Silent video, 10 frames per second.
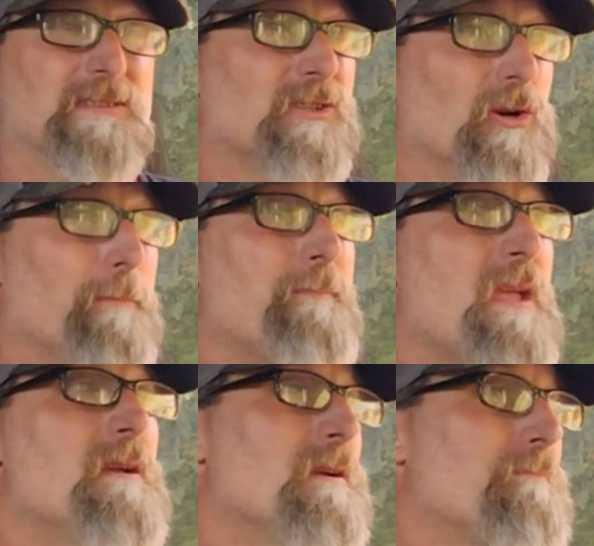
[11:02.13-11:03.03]
So
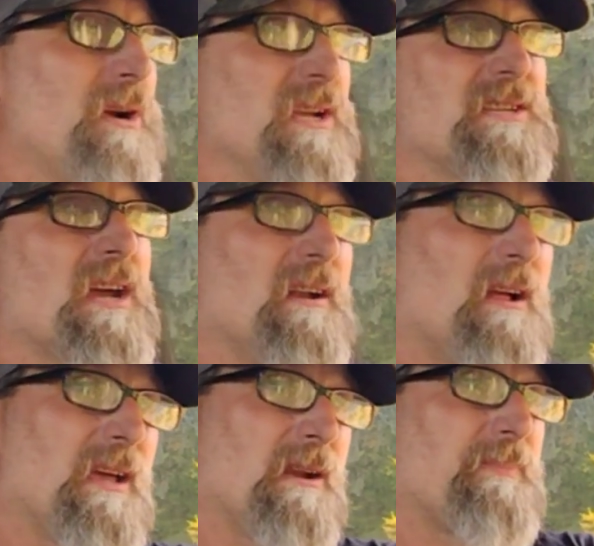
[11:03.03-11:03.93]
pretty excited.
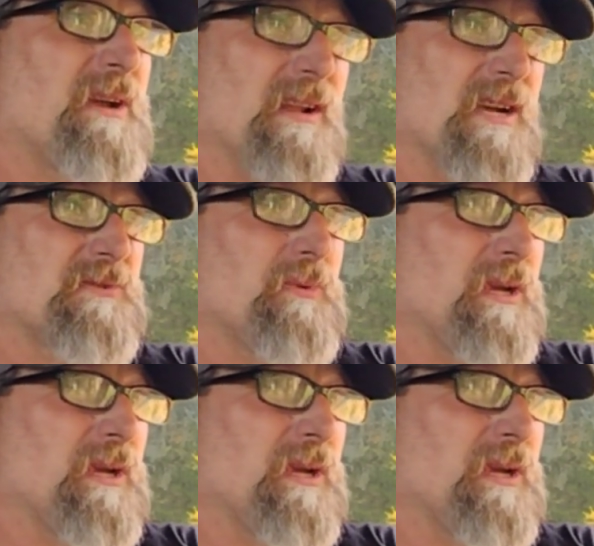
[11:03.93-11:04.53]
I'll head up there next